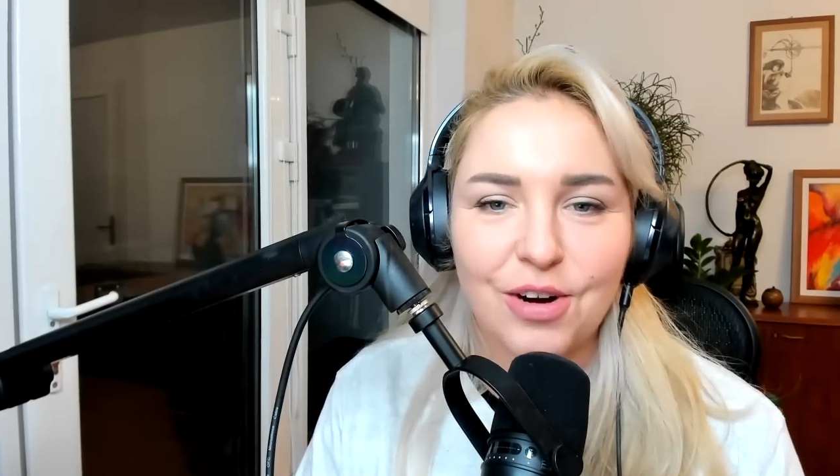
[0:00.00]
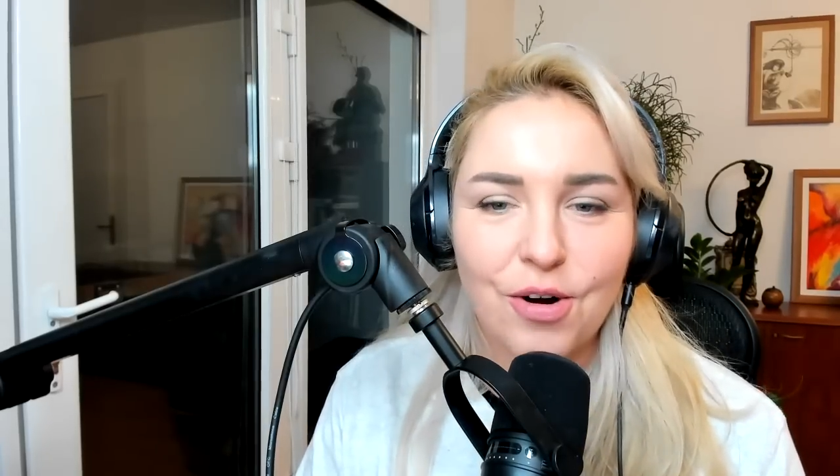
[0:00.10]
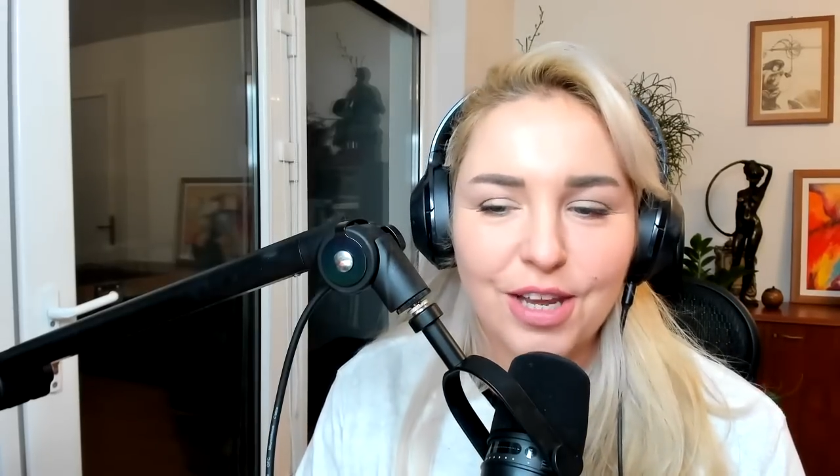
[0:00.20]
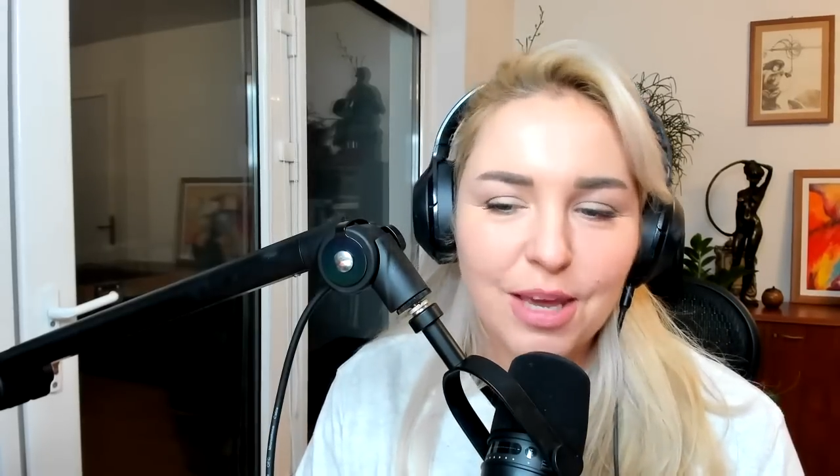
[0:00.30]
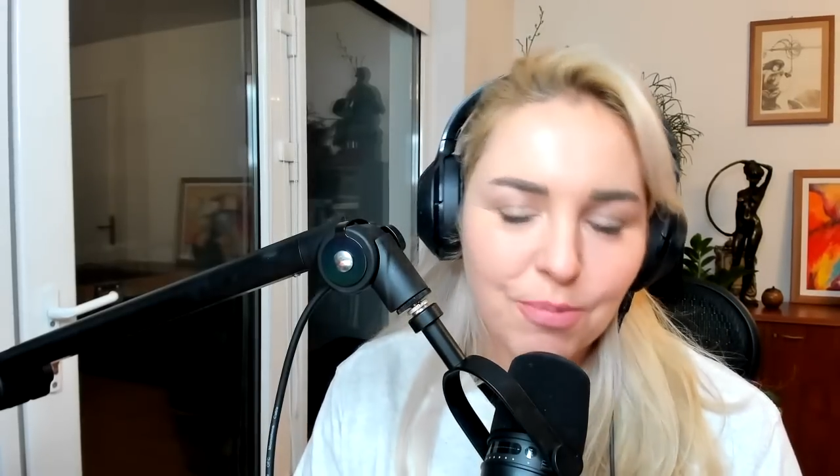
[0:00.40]
There
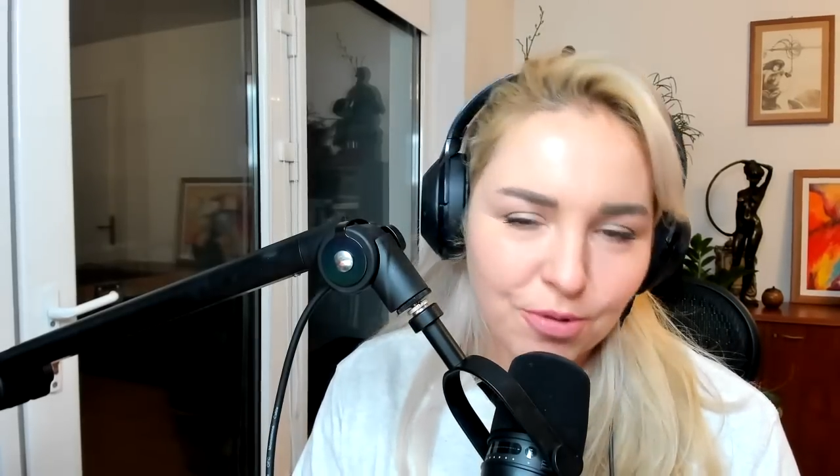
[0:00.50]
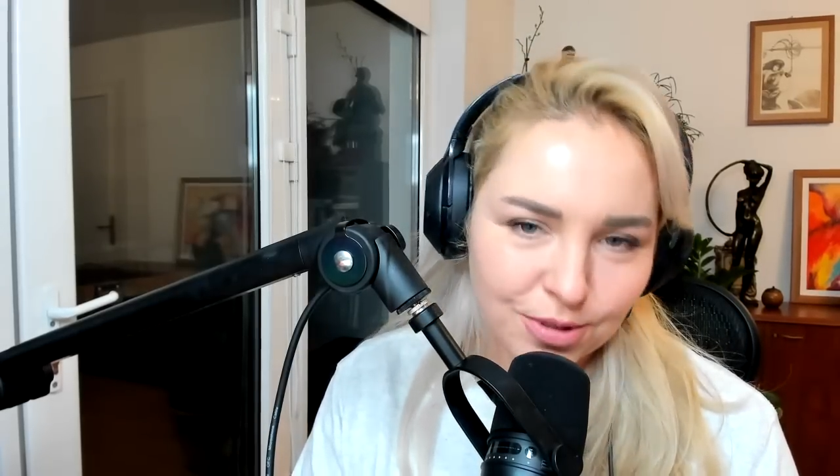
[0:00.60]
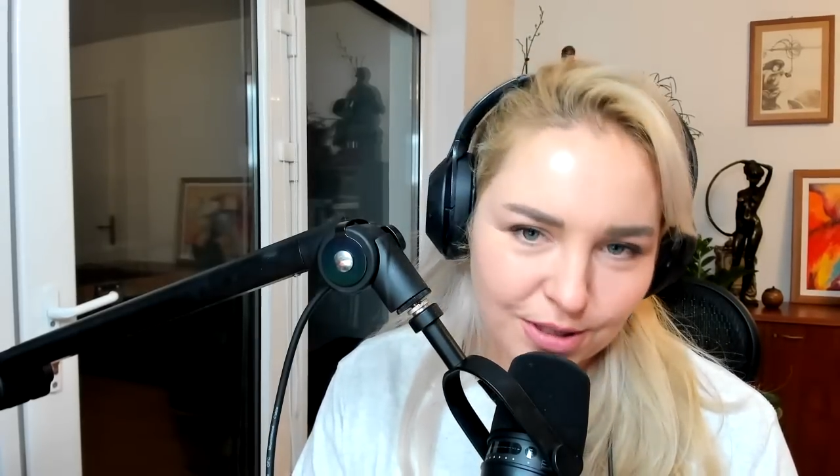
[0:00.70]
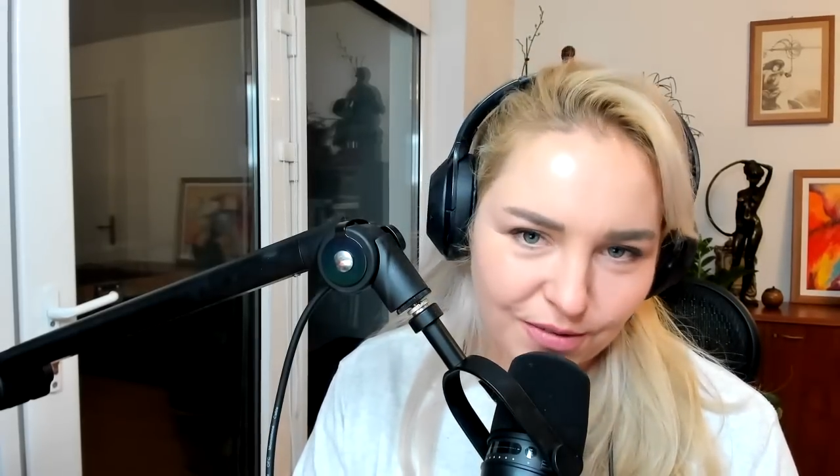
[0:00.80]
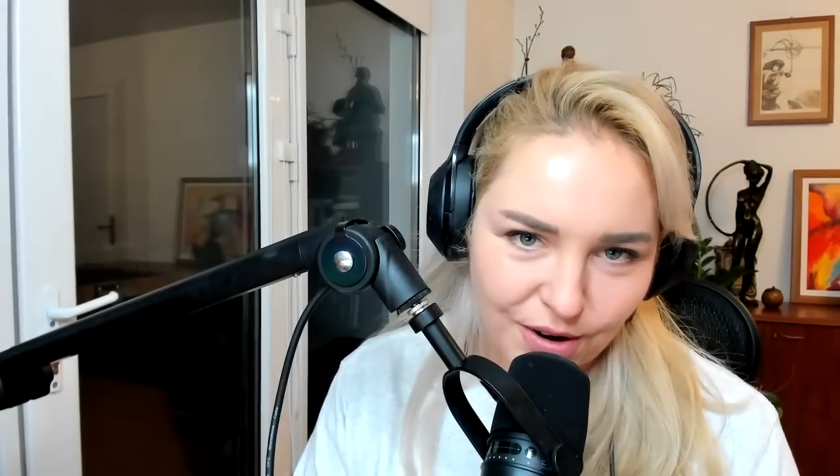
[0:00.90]
are
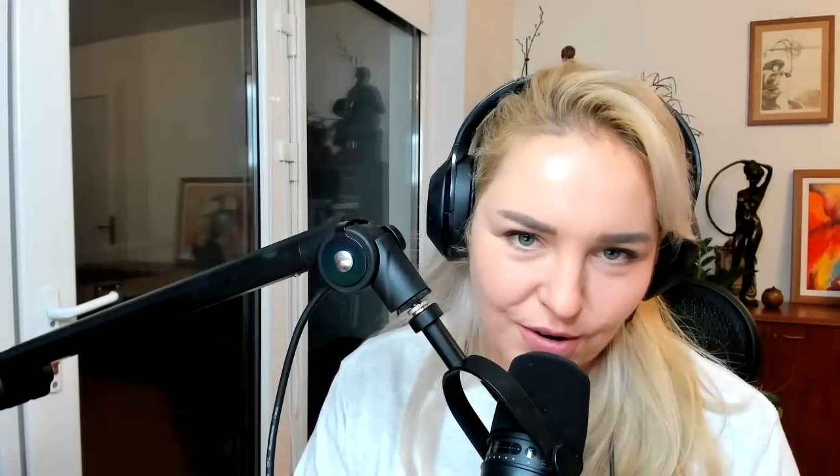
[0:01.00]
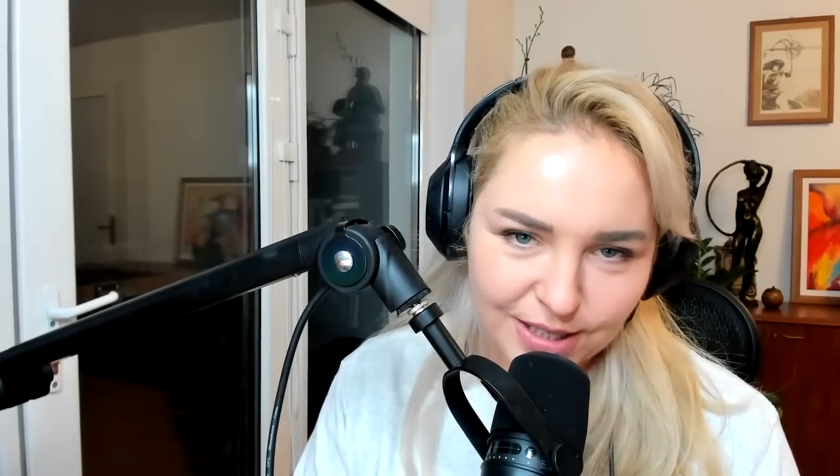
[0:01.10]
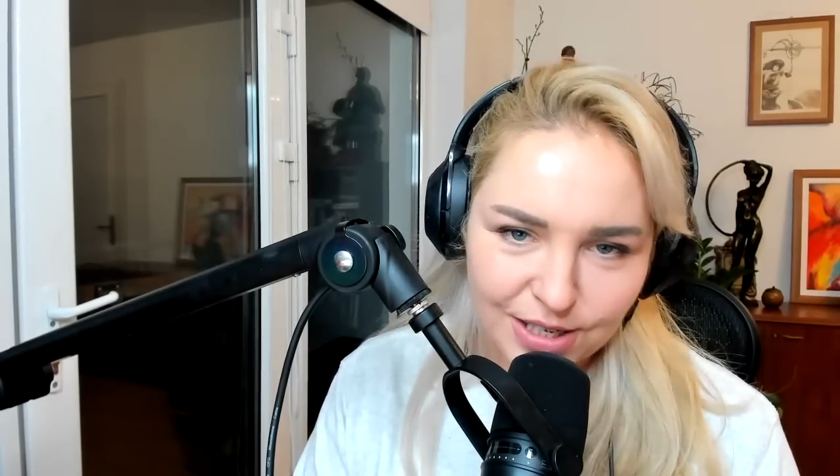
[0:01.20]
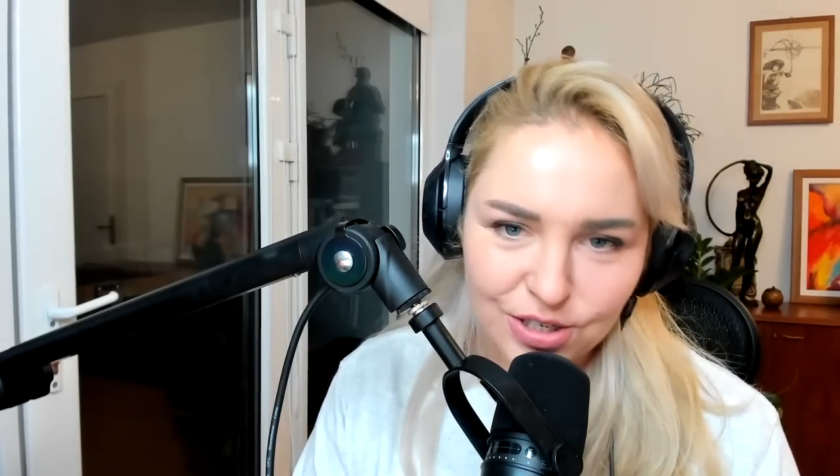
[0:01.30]
keepers of various